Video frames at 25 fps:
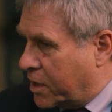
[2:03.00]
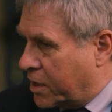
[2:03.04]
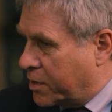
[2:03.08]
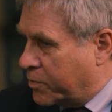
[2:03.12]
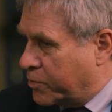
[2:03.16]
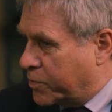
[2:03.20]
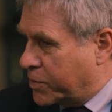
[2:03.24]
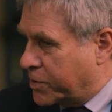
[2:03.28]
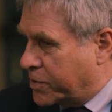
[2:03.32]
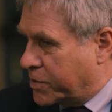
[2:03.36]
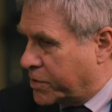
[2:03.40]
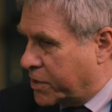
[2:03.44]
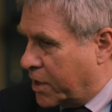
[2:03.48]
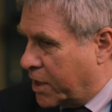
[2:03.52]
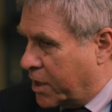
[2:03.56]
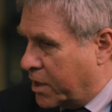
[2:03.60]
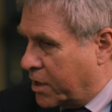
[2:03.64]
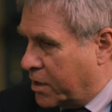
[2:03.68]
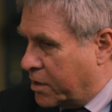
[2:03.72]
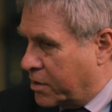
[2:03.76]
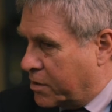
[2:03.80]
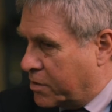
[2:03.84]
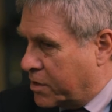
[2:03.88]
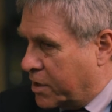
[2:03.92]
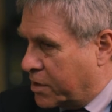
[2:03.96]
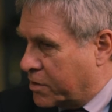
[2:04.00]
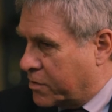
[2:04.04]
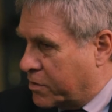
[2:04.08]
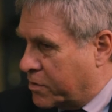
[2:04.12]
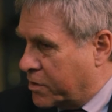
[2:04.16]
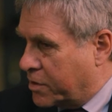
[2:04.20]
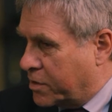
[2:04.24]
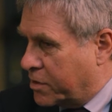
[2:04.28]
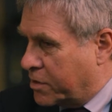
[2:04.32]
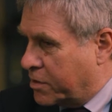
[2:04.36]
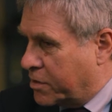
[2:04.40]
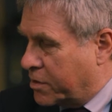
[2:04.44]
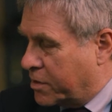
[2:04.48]
I would say that
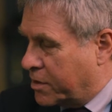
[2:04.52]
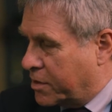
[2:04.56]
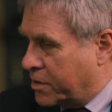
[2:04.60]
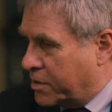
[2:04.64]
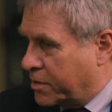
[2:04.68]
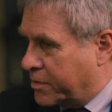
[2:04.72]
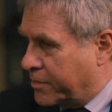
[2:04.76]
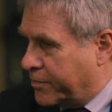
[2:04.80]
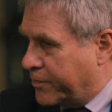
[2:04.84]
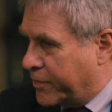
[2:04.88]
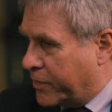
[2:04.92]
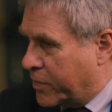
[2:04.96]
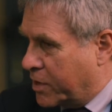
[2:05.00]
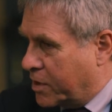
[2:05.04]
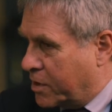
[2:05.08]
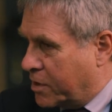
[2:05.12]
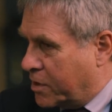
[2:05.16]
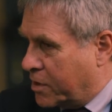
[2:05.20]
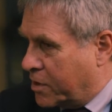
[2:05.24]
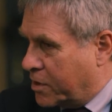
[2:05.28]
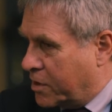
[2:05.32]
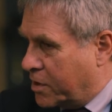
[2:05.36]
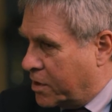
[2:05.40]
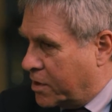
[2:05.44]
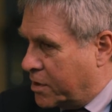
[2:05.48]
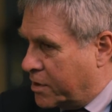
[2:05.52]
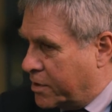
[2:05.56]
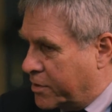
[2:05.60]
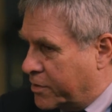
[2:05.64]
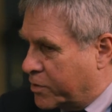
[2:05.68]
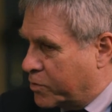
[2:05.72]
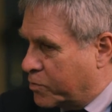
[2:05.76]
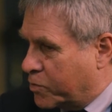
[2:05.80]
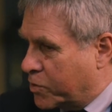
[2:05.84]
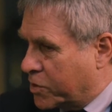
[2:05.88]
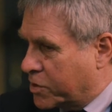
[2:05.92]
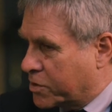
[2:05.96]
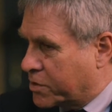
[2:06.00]
the
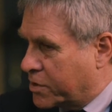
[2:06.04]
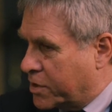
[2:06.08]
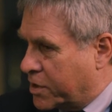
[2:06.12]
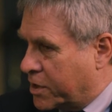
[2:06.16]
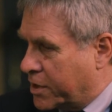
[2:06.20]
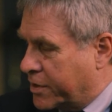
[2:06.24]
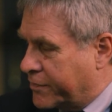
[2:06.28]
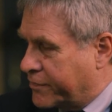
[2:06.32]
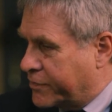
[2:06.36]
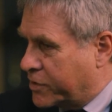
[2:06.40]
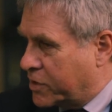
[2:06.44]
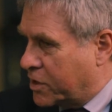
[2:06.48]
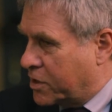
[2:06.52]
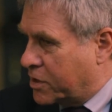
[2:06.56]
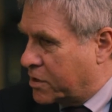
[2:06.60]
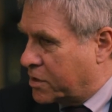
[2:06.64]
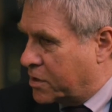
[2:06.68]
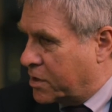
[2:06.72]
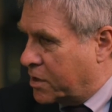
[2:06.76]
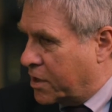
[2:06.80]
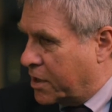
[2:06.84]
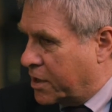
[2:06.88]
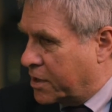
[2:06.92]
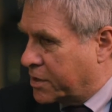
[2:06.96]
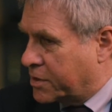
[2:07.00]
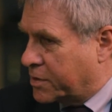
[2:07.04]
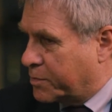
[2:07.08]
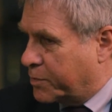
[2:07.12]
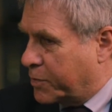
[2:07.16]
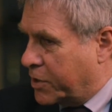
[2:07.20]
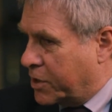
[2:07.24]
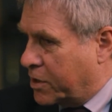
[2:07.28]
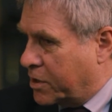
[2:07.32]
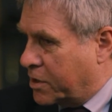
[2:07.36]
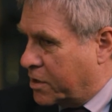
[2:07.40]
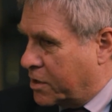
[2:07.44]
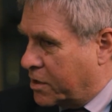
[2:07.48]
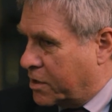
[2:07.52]
work that I've done has
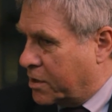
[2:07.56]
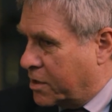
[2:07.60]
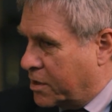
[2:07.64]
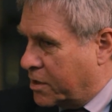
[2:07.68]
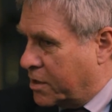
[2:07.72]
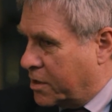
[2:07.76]
been,